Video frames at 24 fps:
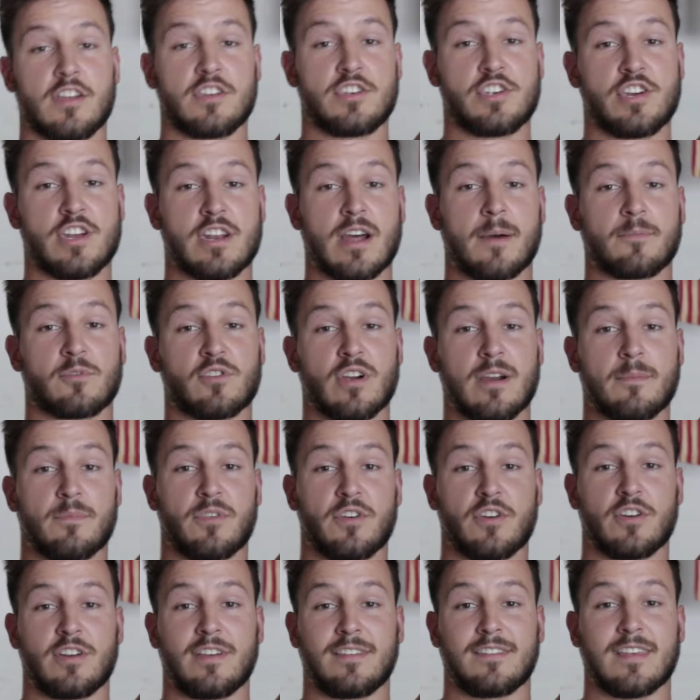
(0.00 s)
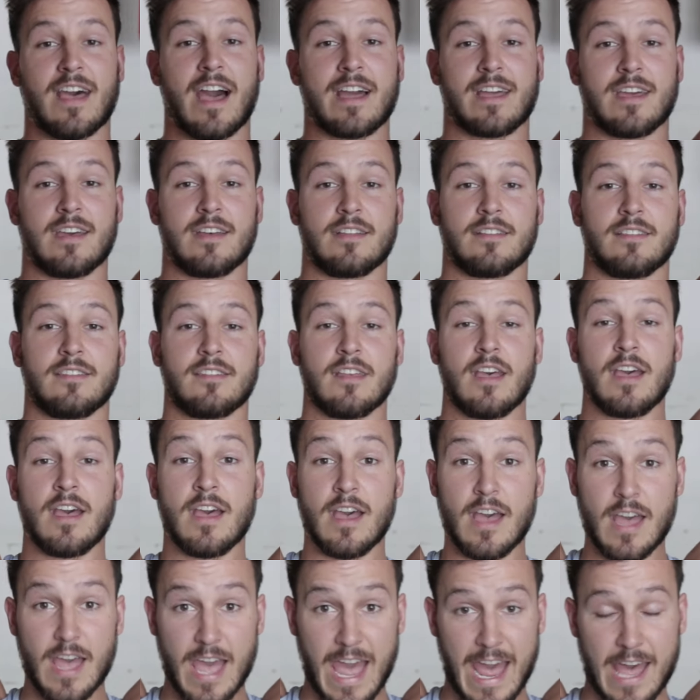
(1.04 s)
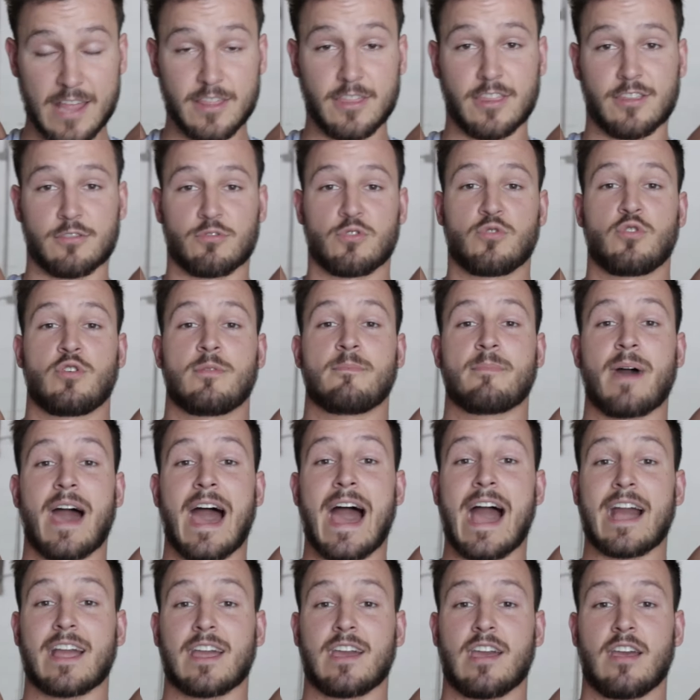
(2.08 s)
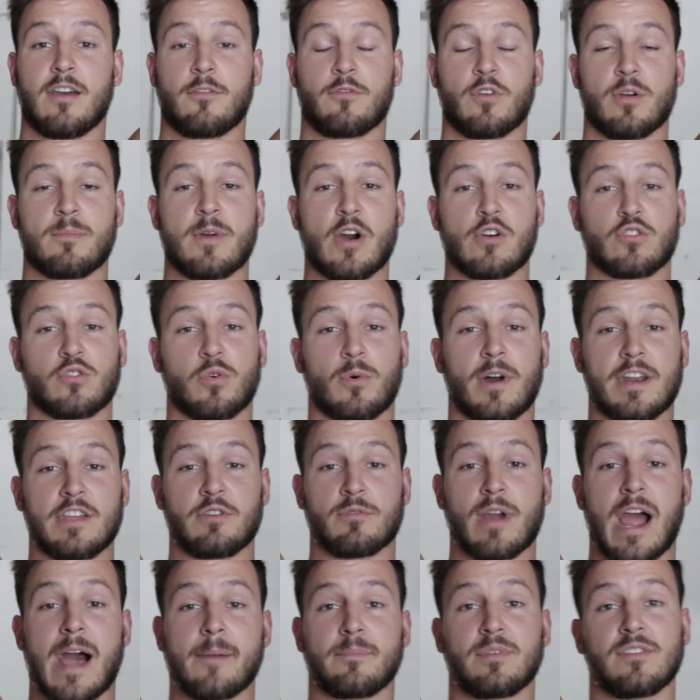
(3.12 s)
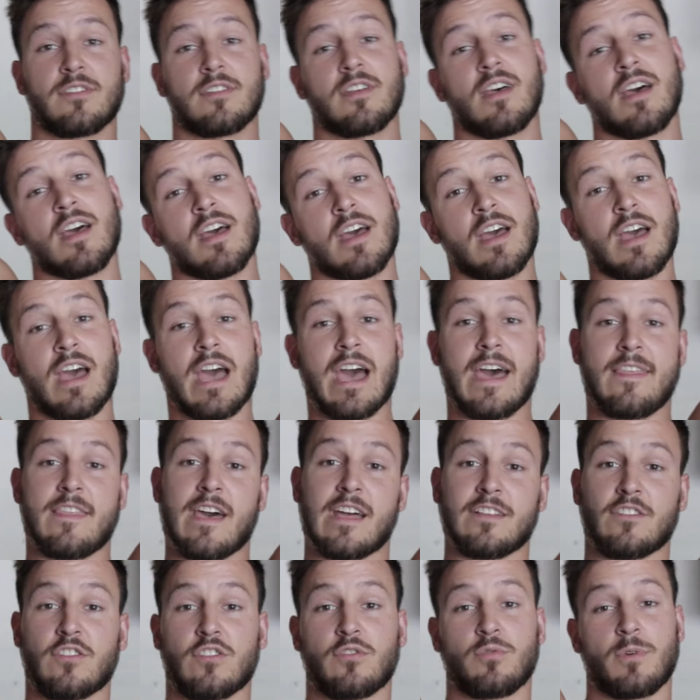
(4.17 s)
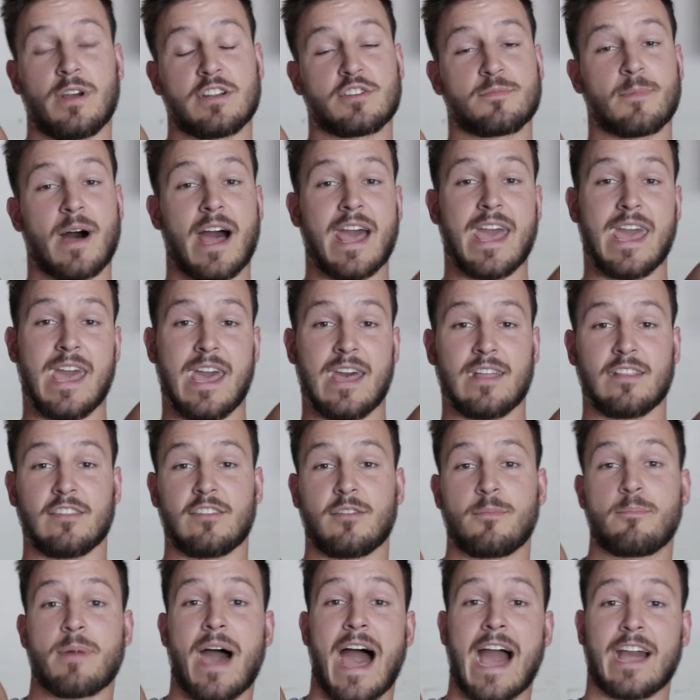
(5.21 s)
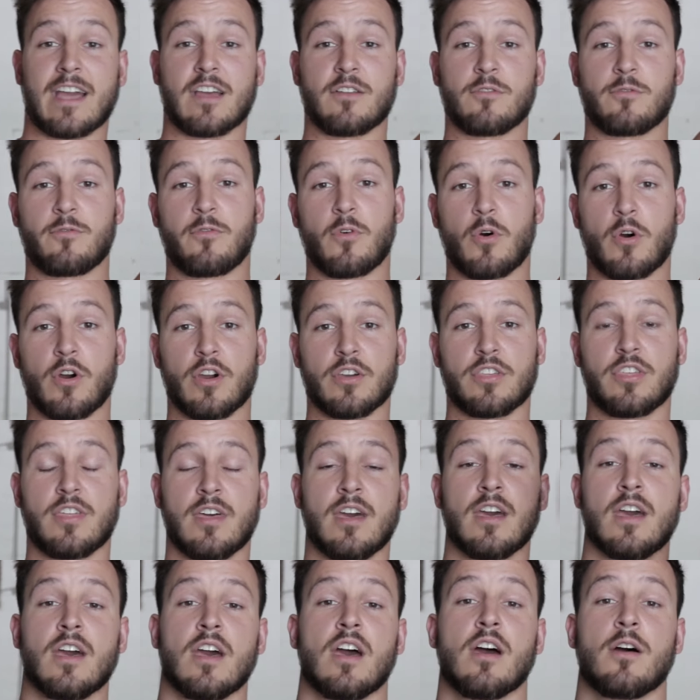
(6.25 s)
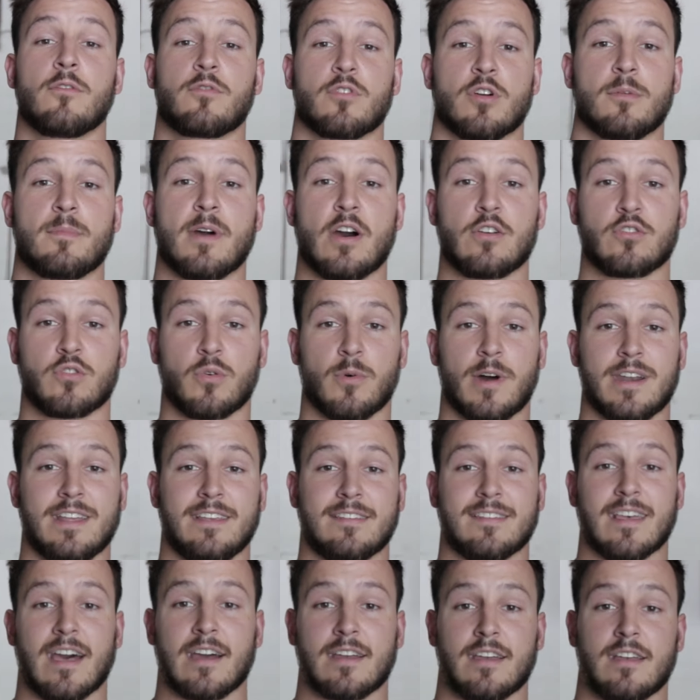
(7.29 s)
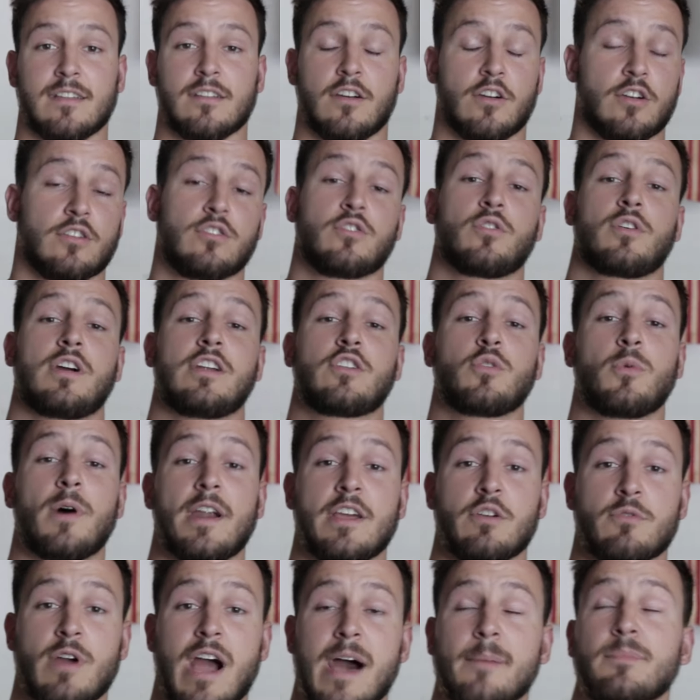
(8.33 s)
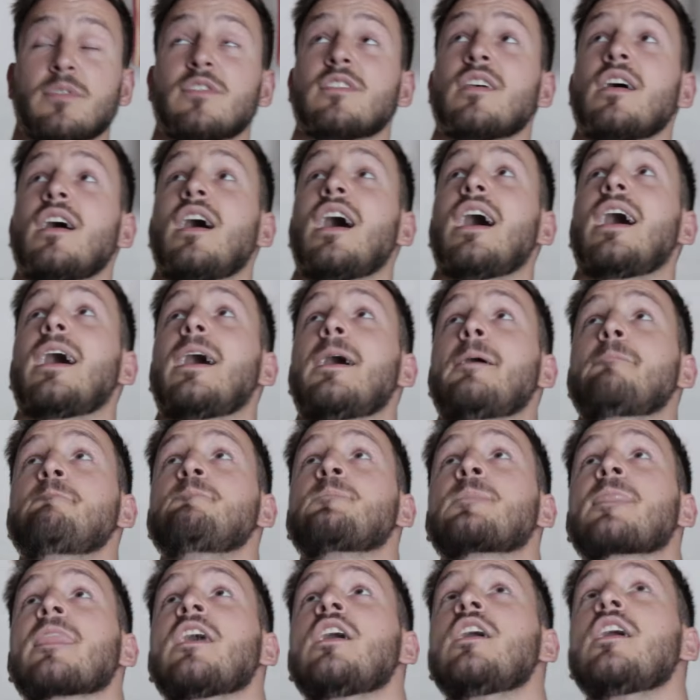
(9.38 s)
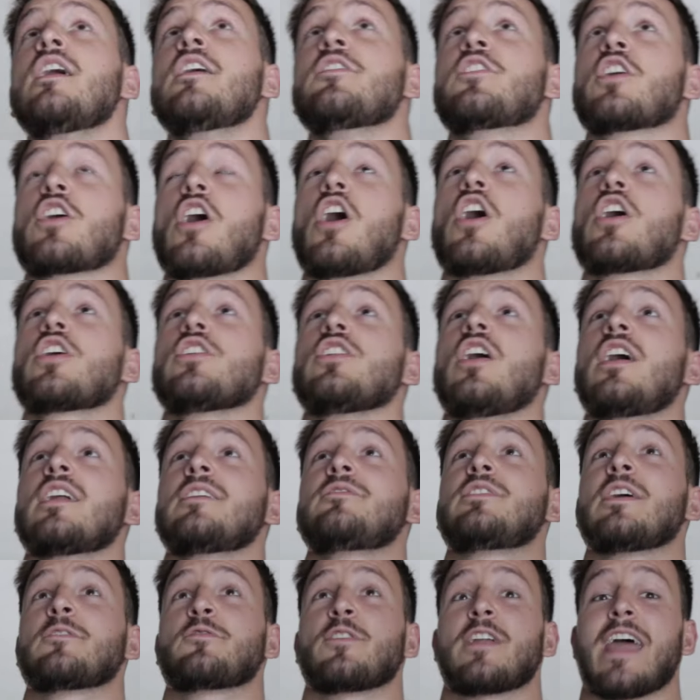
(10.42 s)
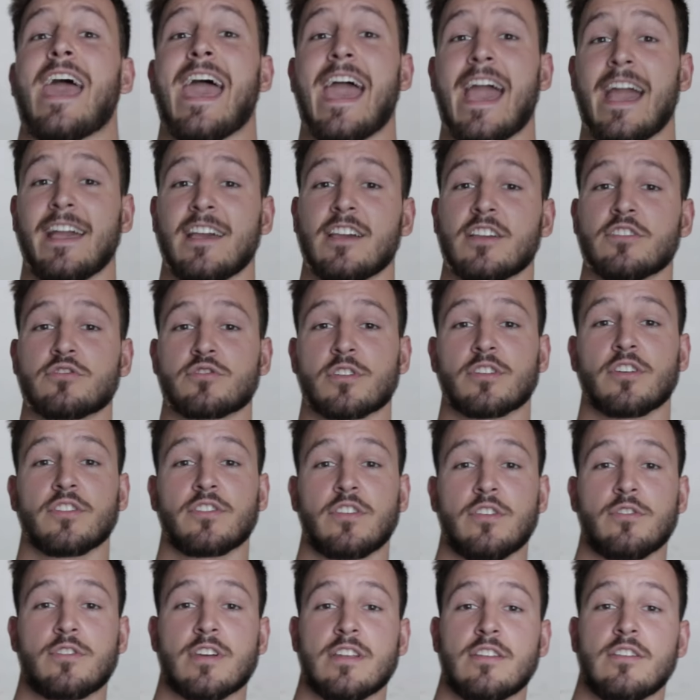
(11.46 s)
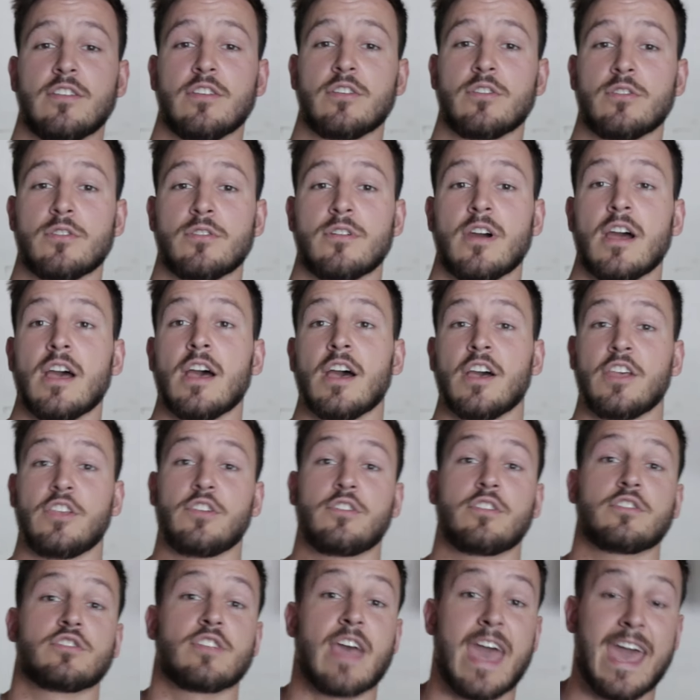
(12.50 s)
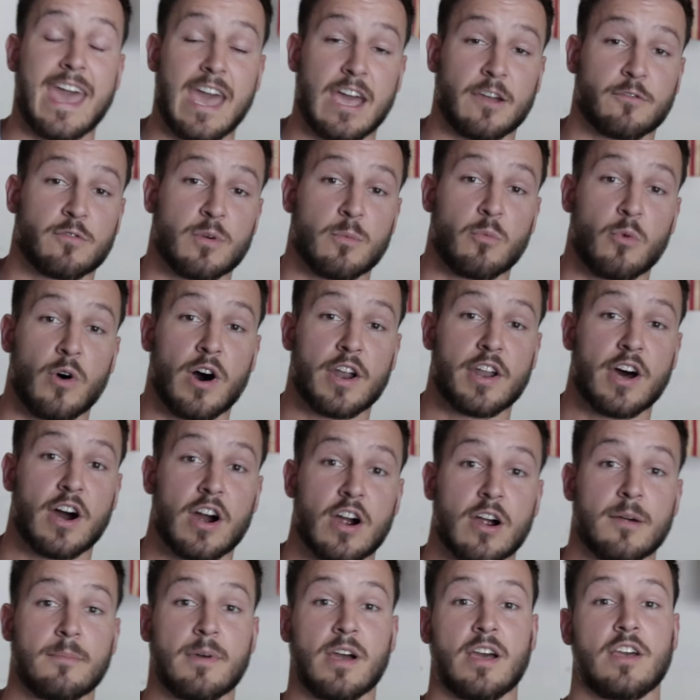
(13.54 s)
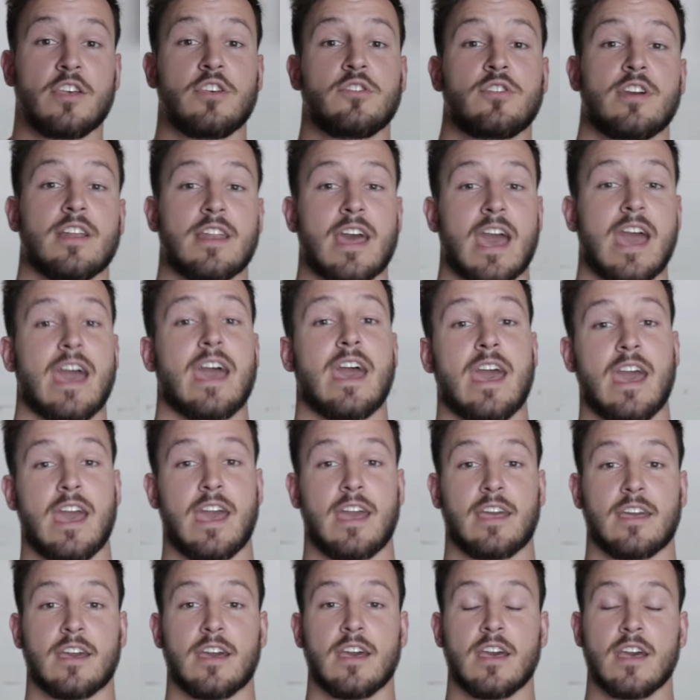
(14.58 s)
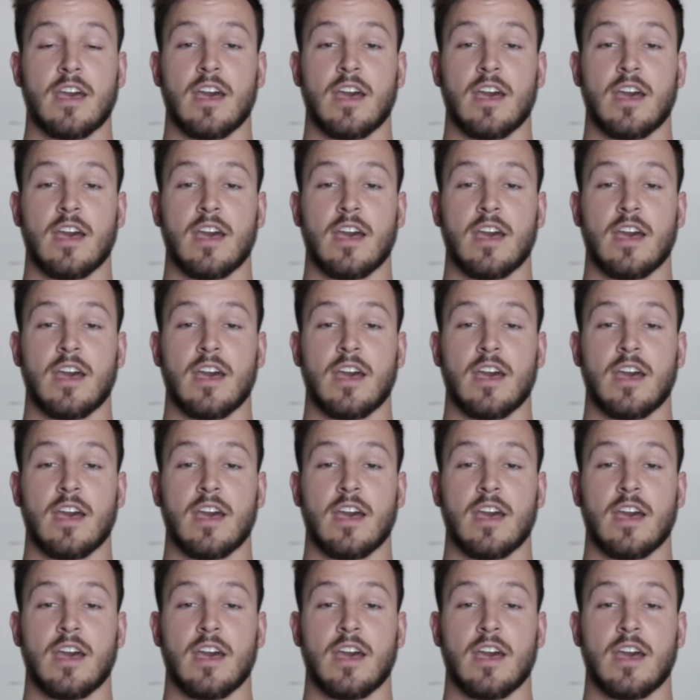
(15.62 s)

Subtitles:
chin-up grip 30 seconds, head through and back for about 20 reps, and then switch my hands back and forth for about 20 reps. There are a lot of different hanging drills you can do. You can hang from one arm, you can hang